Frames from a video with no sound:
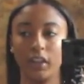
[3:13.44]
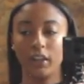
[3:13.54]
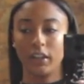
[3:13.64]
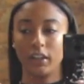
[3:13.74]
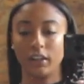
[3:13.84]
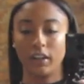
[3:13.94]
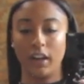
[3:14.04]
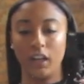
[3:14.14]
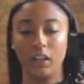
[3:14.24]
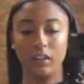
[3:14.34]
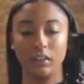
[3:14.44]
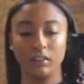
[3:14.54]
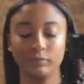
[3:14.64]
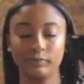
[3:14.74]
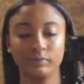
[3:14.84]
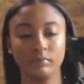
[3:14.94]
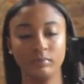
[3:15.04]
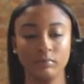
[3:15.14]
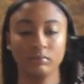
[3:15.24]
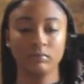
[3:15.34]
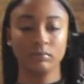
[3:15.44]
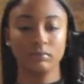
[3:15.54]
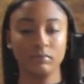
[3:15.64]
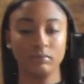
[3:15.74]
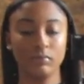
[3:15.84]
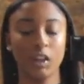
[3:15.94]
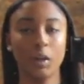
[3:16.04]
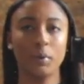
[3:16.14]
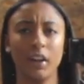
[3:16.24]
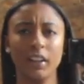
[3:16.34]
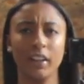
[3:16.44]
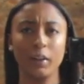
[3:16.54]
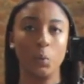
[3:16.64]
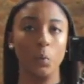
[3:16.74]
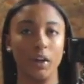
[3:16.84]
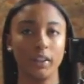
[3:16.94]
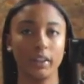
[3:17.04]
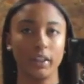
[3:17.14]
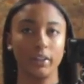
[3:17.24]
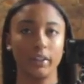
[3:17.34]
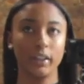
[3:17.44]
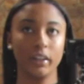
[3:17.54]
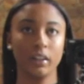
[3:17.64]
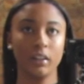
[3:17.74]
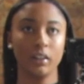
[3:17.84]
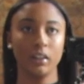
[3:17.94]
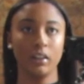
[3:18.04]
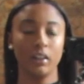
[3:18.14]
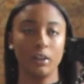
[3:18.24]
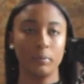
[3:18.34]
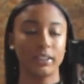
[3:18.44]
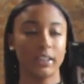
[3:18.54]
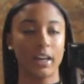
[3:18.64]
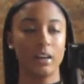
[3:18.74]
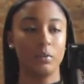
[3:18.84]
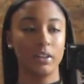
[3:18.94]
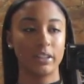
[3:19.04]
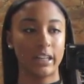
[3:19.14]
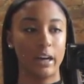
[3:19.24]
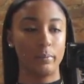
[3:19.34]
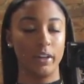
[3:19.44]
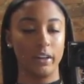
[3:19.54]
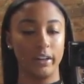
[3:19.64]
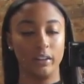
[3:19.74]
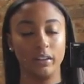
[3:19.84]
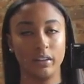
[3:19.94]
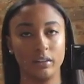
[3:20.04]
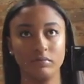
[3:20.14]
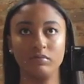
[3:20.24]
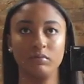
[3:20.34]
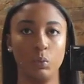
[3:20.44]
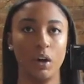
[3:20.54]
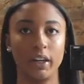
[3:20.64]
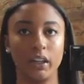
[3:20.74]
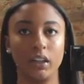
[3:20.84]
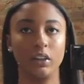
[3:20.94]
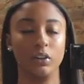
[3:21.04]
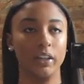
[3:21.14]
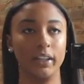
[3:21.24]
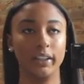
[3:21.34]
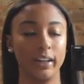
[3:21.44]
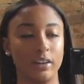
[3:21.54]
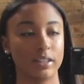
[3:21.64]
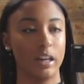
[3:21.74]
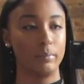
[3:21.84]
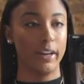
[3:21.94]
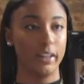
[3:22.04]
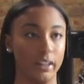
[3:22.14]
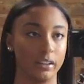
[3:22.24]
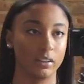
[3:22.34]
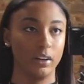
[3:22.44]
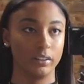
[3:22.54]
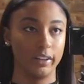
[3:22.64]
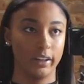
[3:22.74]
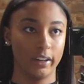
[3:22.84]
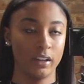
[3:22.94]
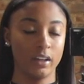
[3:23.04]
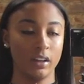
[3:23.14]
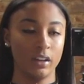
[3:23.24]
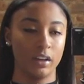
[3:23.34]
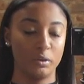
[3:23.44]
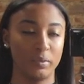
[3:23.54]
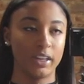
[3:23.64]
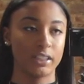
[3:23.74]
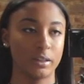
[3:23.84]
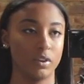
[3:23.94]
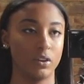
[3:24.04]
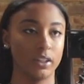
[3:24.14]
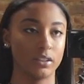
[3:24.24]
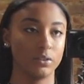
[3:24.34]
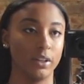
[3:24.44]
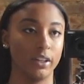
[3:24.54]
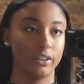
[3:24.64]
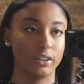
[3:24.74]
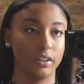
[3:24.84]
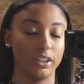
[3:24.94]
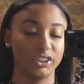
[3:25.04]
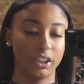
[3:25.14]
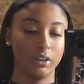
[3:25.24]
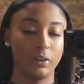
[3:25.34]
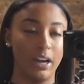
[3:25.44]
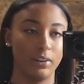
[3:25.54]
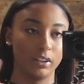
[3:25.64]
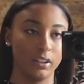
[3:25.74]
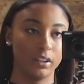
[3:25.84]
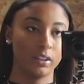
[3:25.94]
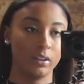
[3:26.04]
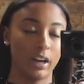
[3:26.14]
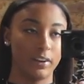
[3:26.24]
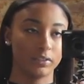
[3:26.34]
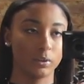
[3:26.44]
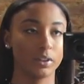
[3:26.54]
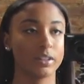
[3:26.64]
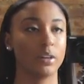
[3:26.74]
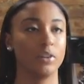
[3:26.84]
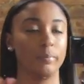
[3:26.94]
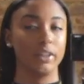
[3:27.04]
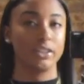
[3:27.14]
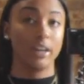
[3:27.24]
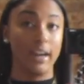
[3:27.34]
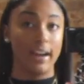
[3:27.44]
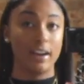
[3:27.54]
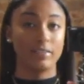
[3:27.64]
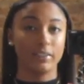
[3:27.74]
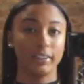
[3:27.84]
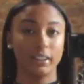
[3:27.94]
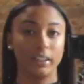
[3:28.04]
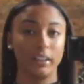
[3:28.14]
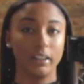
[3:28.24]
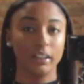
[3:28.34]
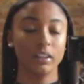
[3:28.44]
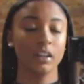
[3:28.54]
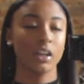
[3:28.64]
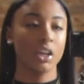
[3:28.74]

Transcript: here at hmm, probably like 1.30 because I kind of want to stop and get like water or anything else that I might need throughout the day. And because I'm going to another a show after afterwards, I want to make sure I have everything that I need.